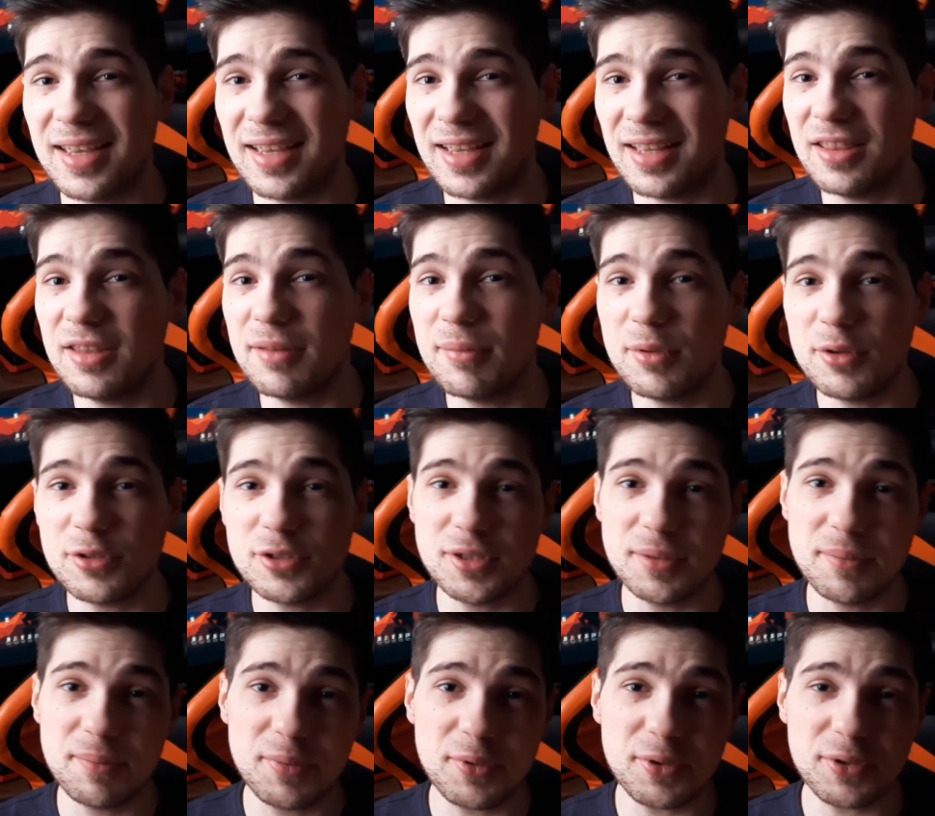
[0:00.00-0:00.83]
And the most
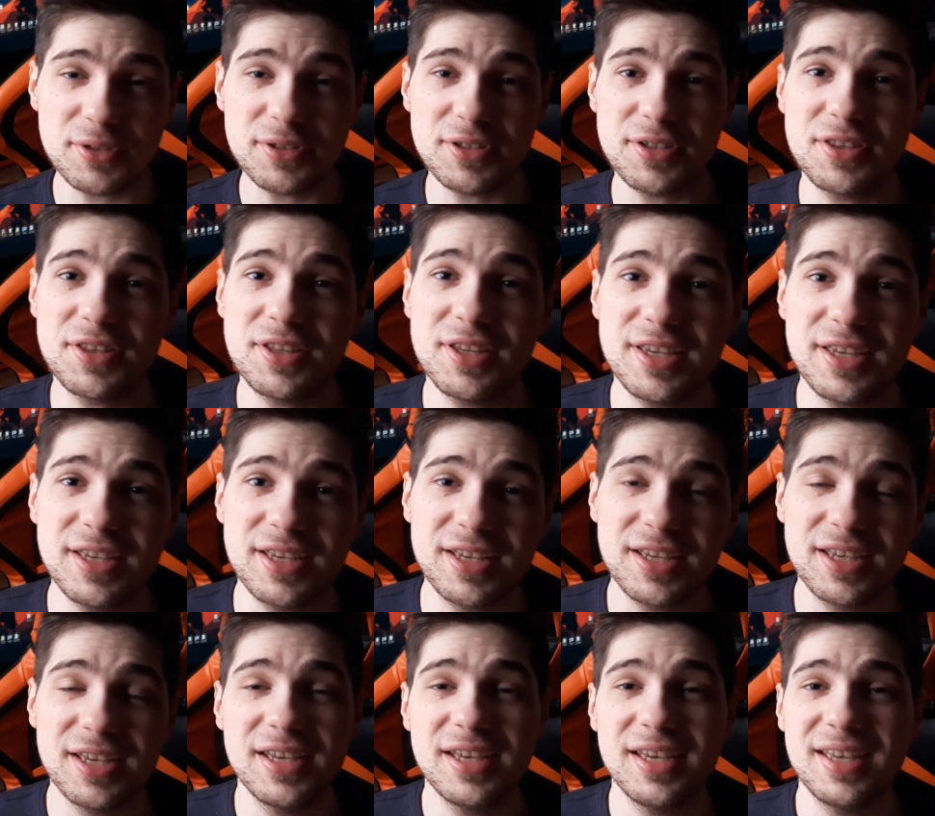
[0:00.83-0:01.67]
important
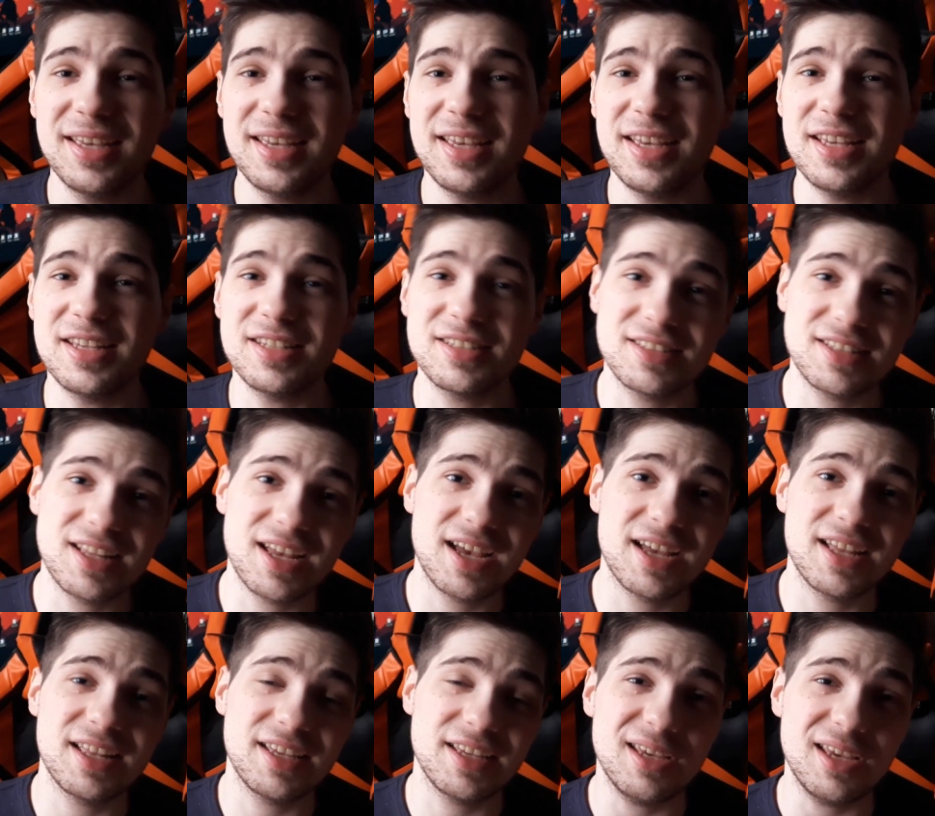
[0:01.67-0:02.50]
thing is
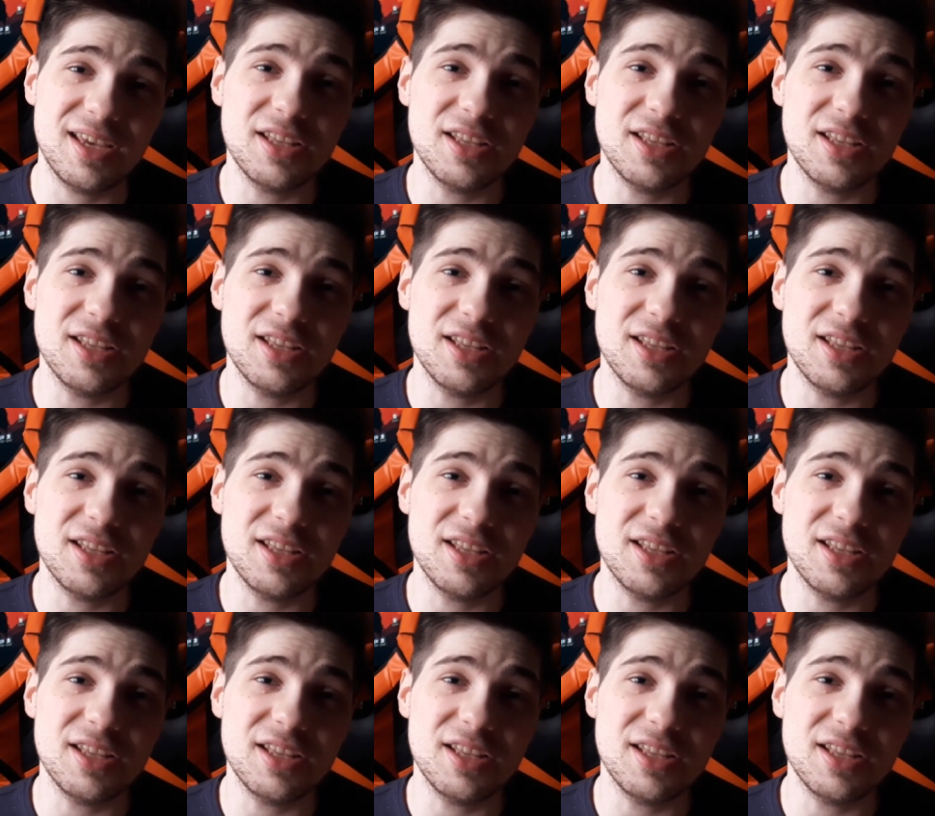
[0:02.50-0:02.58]
that